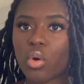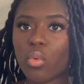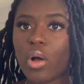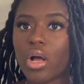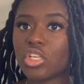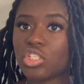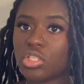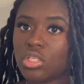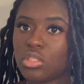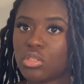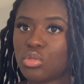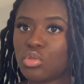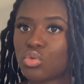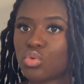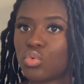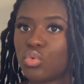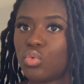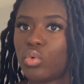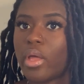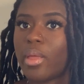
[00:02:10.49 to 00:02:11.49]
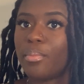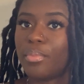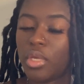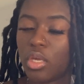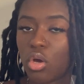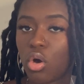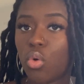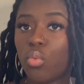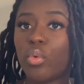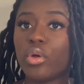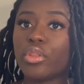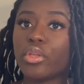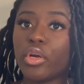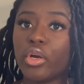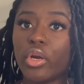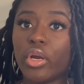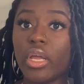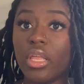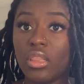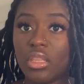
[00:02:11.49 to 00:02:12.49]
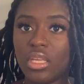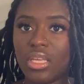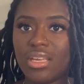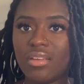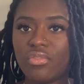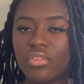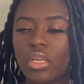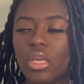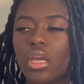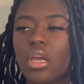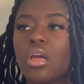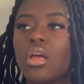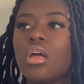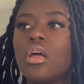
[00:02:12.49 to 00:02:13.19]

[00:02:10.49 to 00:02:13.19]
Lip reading: while she's in school and be home with her in the evening.